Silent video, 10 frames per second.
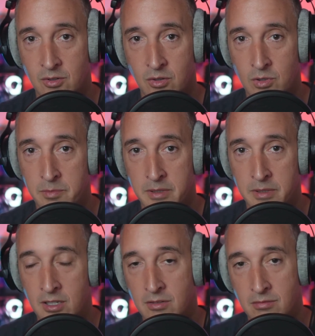would be a
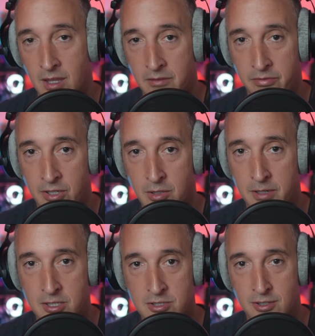good thing for you
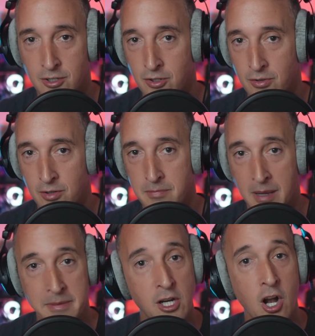because you might
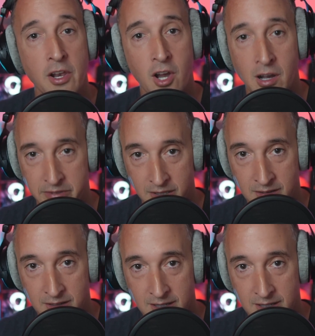be gone often,